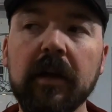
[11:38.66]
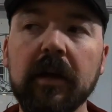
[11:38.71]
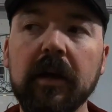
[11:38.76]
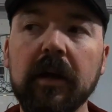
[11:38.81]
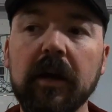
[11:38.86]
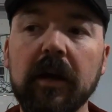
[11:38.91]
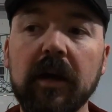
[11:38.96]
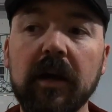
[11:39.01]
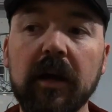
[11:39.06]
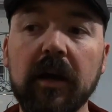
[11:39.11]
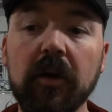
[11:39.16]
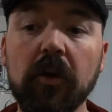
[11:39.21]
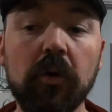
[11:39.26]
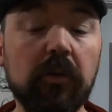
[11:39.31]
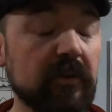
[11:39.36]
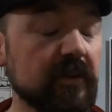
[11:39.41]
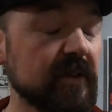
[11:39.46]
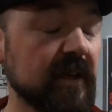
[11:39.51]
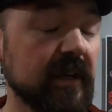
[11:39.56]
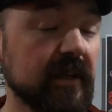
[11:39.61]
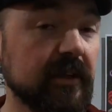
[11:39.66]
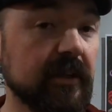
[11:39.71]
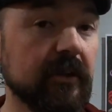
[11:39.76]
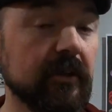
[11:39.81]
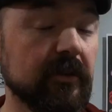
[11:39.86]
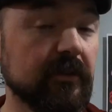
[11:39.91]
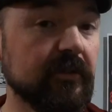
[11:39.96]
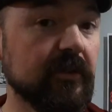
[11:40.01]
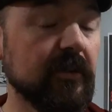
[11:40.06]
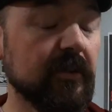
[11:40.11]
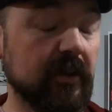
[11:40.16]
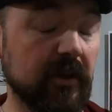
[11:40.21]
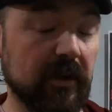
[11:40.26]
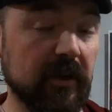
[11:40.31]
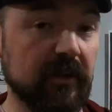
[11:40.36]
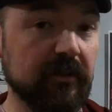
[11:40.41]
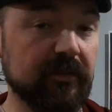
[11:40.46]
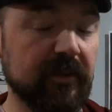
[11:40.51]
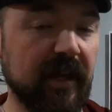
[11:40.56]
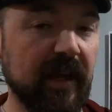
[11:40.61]
Over 10 years, they're
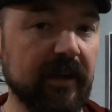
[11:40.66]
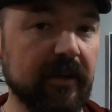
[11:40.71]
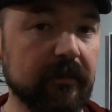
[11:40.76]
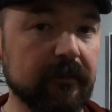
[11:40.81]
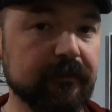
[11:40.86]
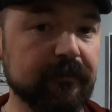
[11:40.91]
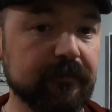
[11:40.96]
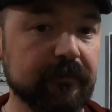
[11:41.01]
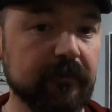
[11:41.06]
going to flatten.